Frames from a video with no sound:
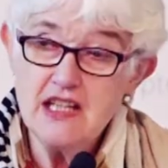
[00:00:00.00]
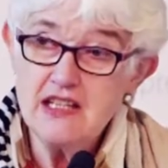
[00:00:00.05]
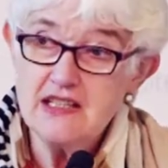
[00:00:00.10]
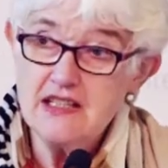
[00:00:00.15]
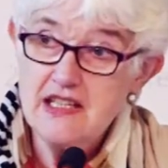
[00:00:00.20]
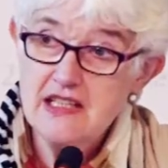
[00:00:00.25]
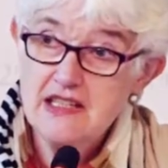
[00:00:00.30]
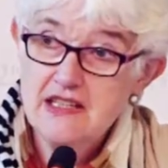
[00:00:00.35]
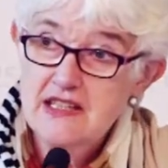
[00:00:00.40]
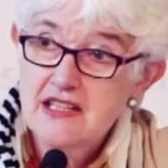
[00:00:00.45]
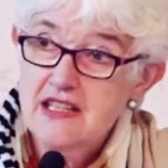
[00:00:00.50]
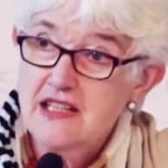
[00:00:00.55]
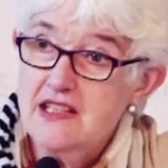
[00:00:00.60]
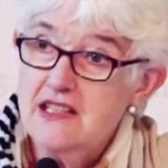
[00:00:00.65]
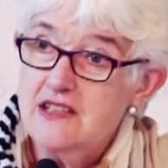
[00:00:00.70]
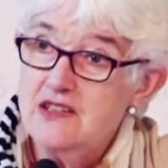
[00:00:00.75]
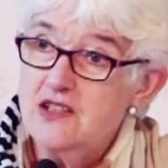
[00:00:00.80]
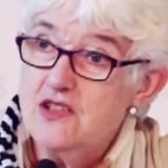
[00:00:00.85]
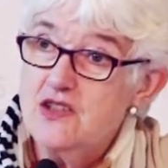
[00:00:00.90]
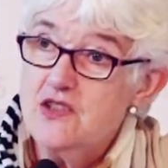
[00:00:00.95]
And I
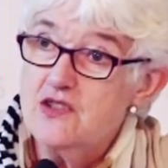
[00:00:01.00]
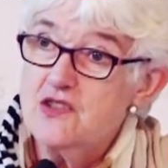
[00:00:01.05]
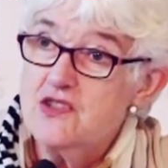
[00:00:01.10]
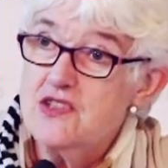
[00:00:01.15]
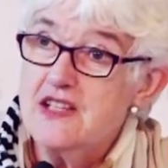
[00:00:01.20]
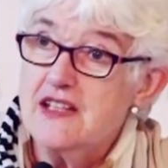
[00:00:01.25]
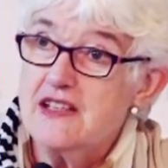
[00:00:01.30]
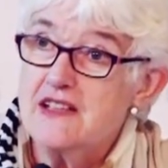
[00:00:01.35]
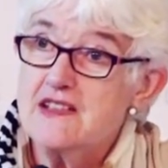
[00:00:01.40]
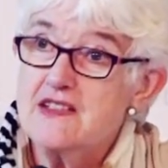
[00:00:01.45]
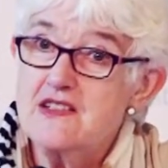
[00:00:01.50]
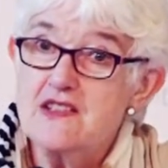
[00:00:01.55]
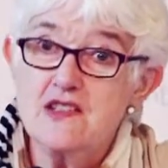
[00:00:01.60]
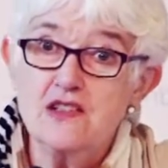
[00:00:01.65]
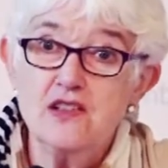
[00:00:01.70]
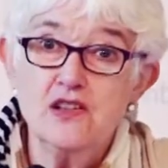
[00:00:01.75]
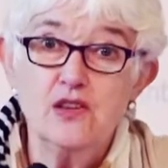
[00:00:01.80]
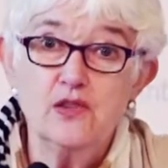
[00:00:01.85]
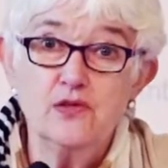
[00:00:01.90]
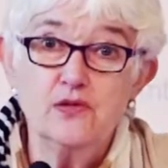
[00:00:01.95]
think in the
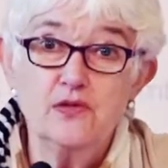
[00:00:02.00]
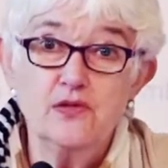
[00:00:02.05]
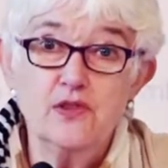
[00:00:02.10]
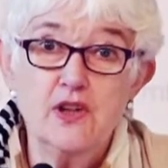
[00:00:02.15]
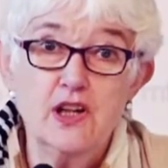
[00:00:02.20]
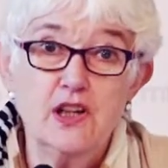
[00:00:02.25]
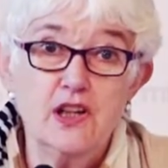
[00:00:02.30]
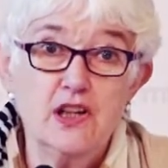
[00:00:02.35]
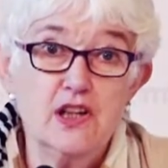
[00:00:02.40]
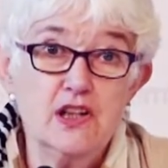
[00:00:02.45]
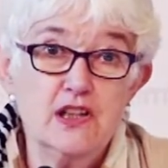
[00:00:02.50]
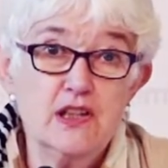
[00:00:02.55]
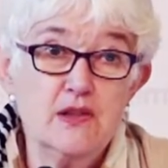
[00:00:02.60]
context of our